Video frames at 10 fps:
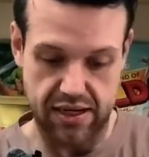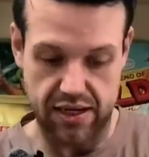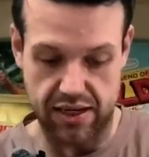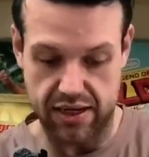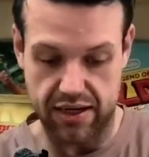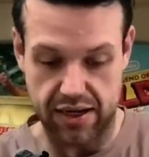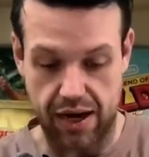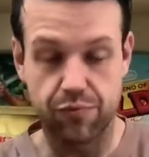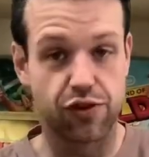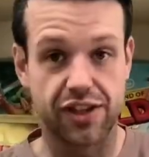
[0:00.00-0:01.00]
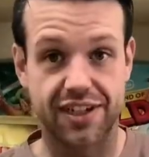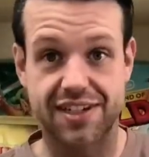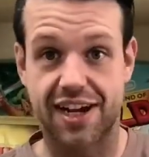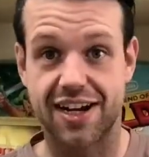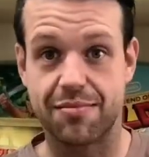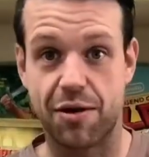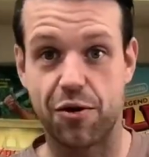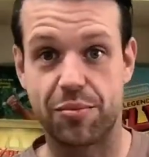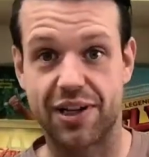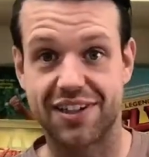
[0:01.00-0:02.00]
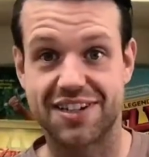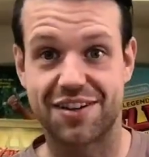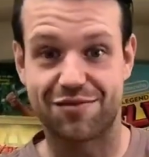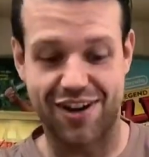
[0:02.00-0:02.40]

And I'm really excited about opening this stuff